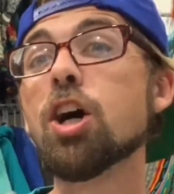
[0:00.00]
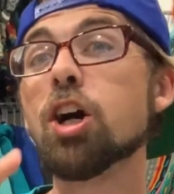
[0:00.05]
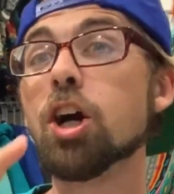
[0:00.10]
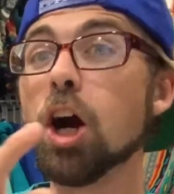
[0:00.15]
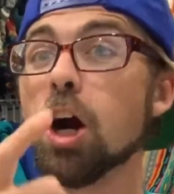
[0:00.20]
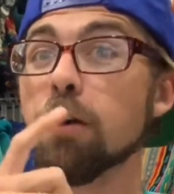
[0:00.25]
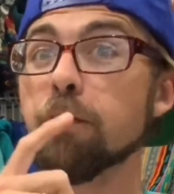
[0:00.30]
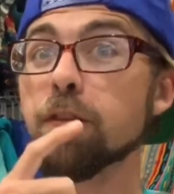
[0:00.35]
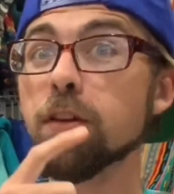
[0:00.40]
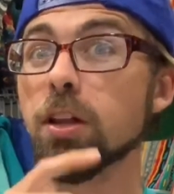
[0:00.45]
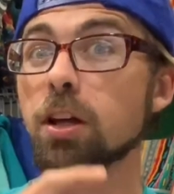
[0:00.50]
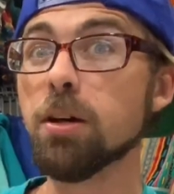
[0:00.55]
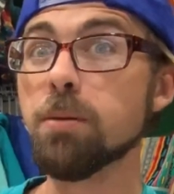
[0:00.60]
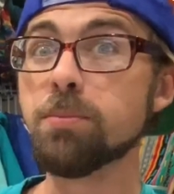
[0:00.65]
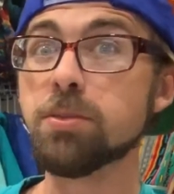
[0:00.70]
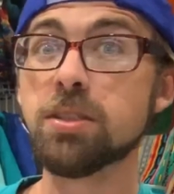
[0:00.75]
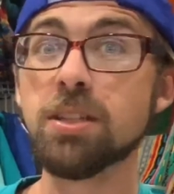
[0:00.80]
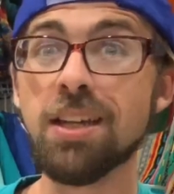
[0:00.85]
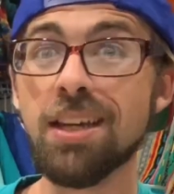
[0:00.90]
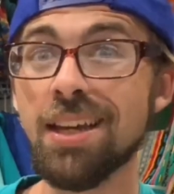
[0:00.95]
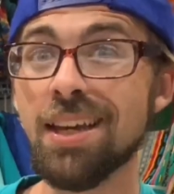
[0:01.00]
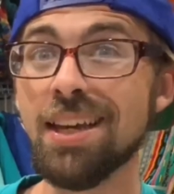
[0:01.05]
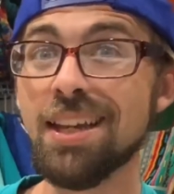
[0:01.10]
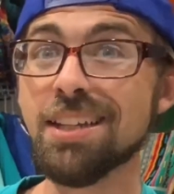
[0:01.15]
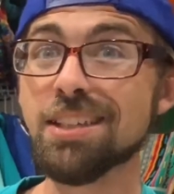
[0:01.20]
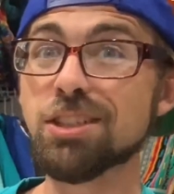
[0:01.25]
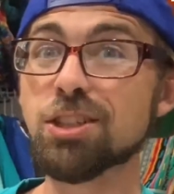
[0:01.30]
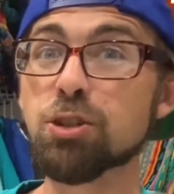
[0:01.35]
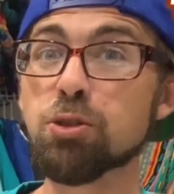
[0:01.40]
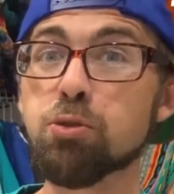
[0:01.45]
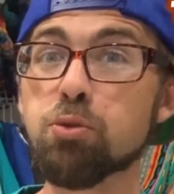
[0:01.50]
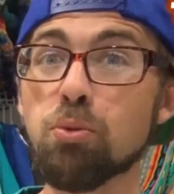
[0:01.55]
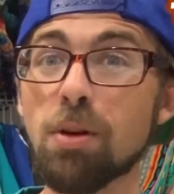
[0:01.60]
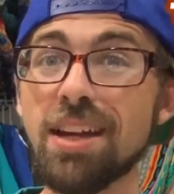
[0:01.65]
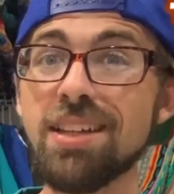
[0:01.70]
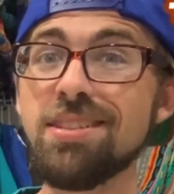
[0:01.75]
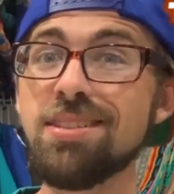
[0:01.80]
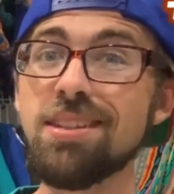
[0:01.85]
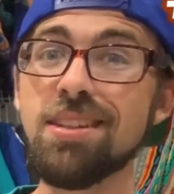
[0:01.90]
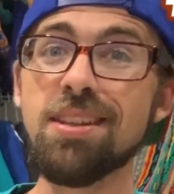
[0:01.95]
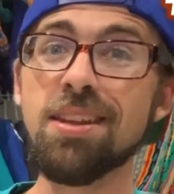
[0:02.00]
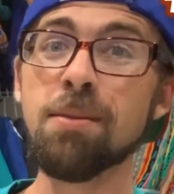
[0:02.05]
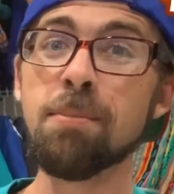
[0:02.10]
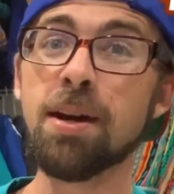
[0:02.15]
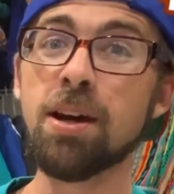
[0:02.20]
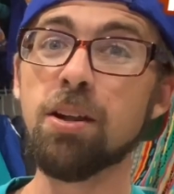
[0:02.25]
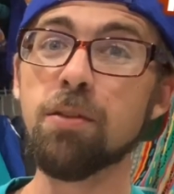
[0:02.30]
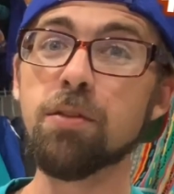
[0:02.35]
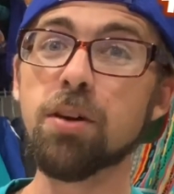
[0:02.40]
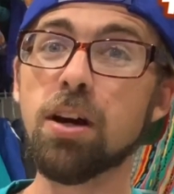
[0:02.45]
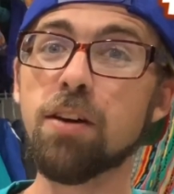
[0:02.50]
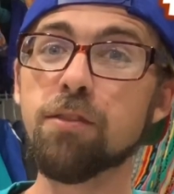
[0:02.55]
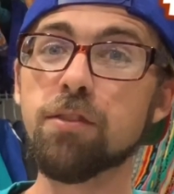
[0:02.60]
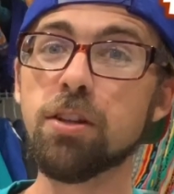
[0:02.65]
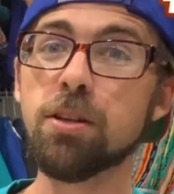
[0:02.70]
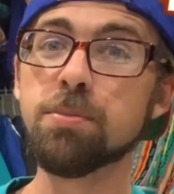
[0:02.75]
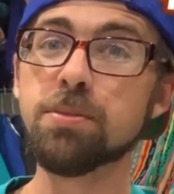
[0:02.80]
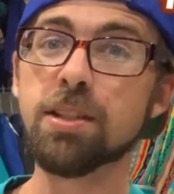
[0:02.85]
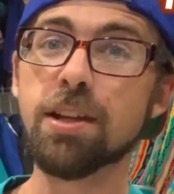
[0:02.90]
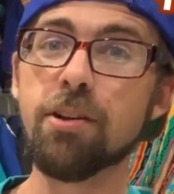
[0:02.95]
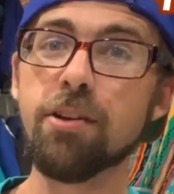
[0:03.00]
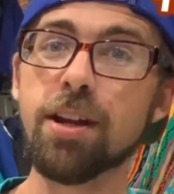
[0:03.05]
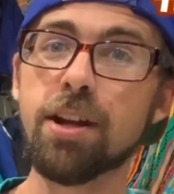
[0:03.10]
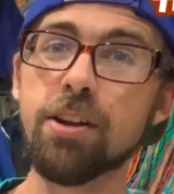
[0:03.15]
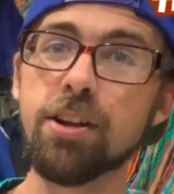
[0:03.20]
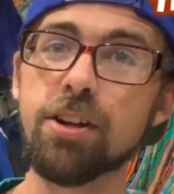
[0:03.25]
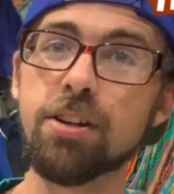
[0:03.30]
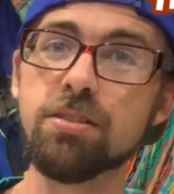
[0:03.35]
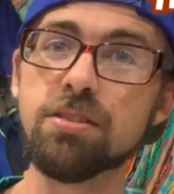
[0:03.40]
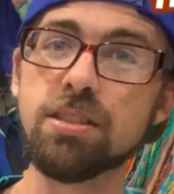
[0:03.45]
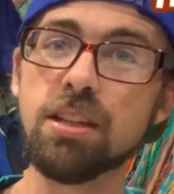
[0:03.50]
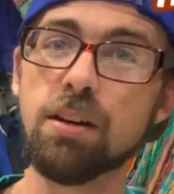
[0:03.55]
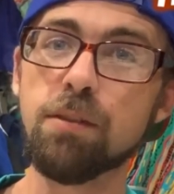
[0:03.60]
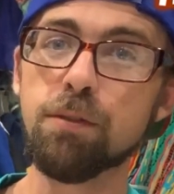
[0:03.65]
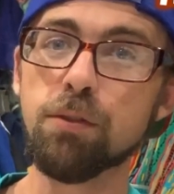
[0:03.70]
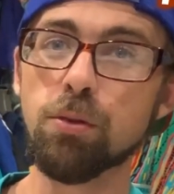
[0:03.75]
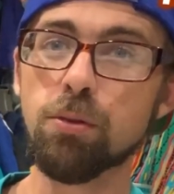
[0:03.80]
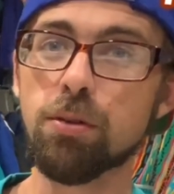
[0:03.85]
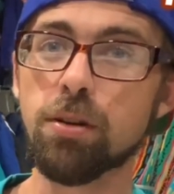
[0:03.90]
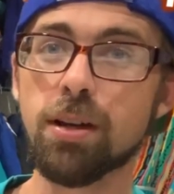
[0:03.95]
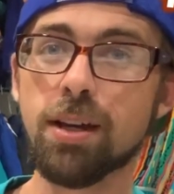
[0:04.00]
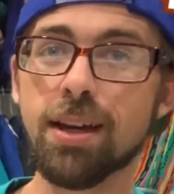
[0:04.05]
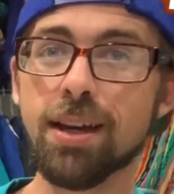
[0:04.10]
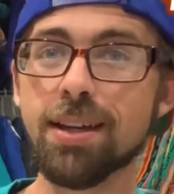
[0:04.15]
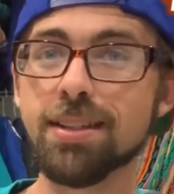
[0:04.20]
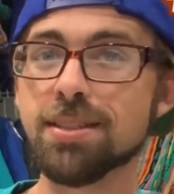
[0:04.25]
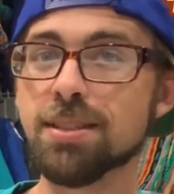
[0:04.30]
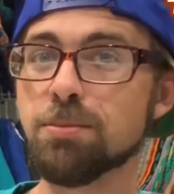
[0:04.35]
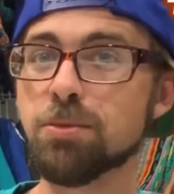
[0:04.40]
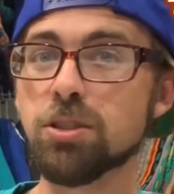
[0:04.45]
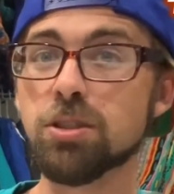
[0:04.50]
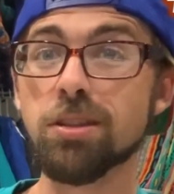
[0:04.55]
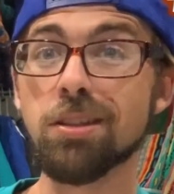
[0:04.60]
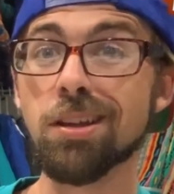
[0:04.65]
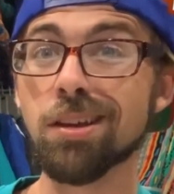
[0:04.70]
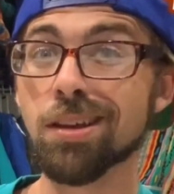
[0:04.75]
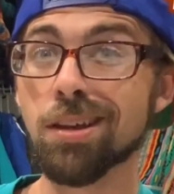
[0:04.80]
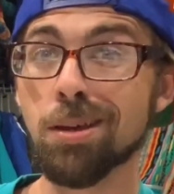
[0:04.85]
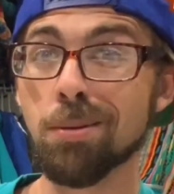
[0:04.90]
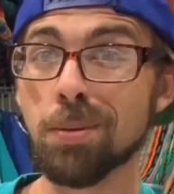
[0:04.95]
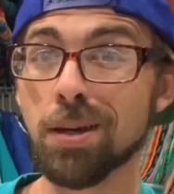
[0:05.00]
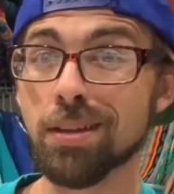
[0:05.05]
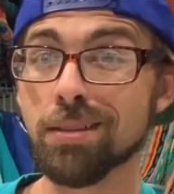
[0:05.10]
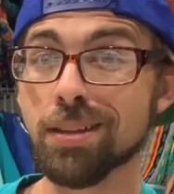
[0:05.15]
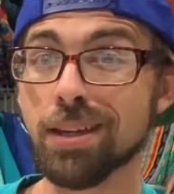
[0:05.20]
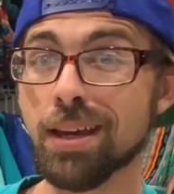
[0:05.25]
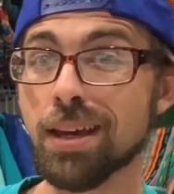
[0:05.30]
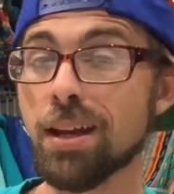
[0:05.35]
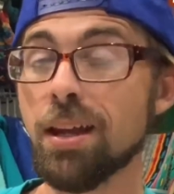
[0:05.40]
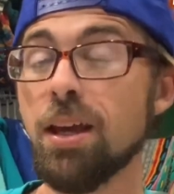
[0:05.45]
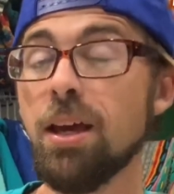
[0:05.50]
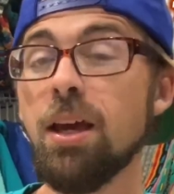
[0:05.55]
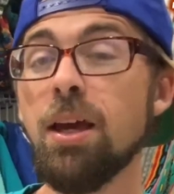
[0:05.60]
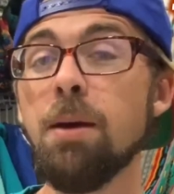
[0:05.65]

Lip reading: Golf clubs. It is crazy the amount of golf clubs that are down here in South Florida. I guess I'm just lucky about that.